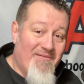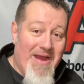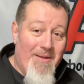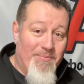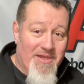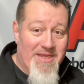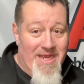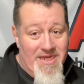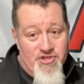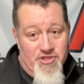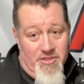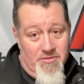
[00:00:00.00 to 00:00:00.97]

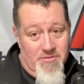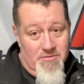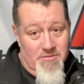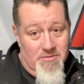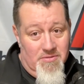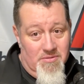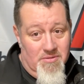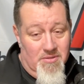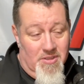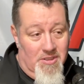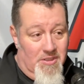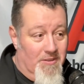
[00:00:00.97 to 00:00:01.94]
application,
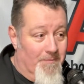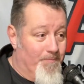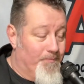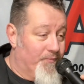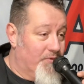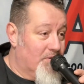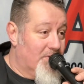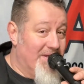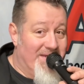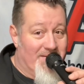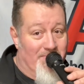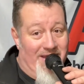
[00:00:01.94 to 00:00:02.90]

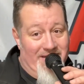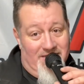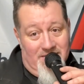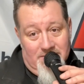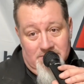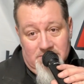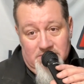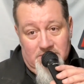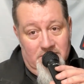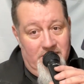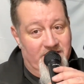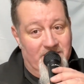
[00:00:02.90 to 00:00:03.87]
eat the mic,
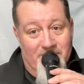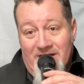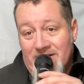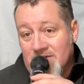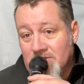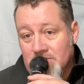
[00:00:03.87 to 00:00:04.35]
eat the mic,